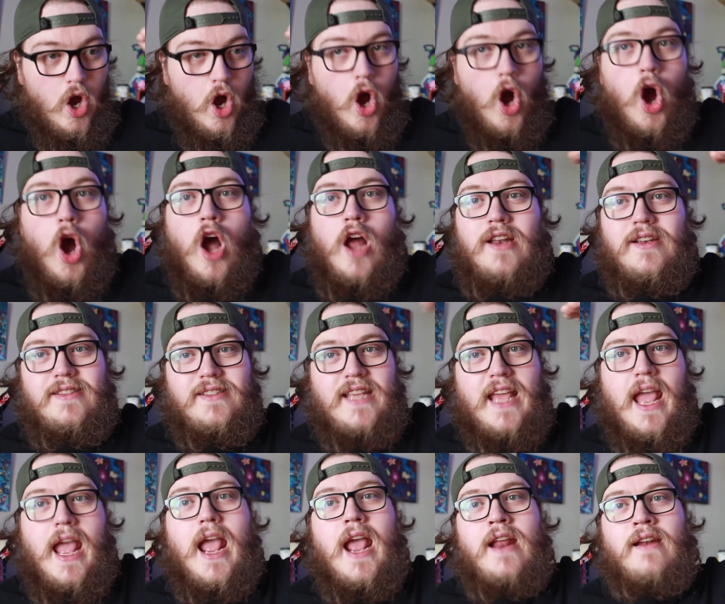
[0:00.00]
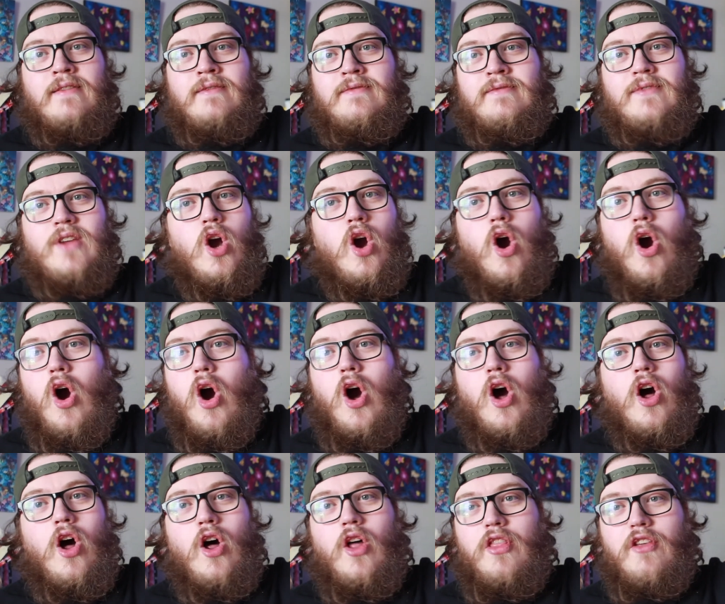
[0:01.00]
on 10
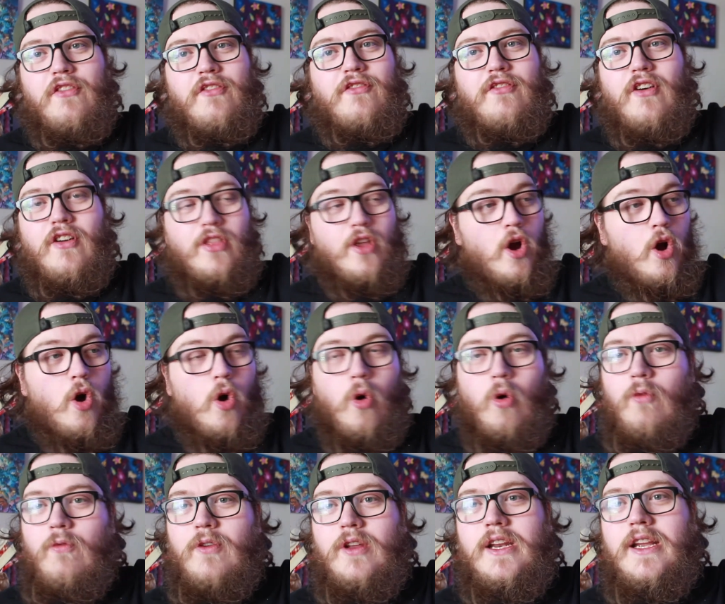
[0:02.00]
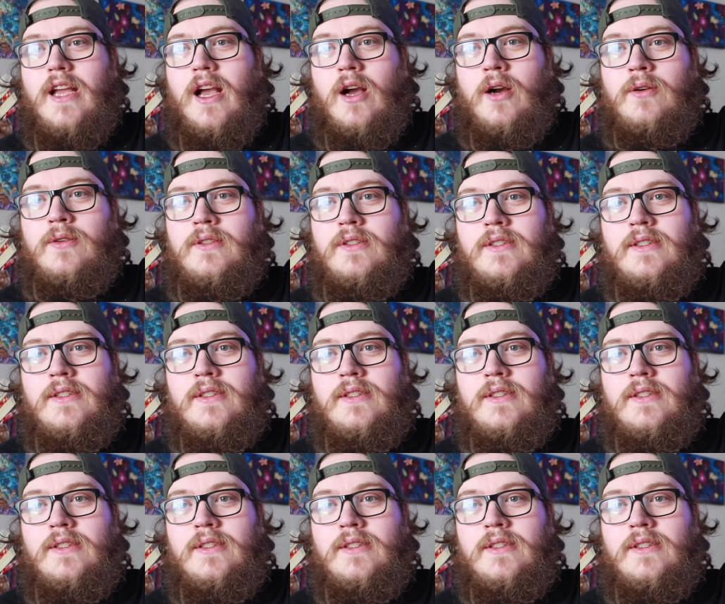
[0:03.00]
all the the whole video.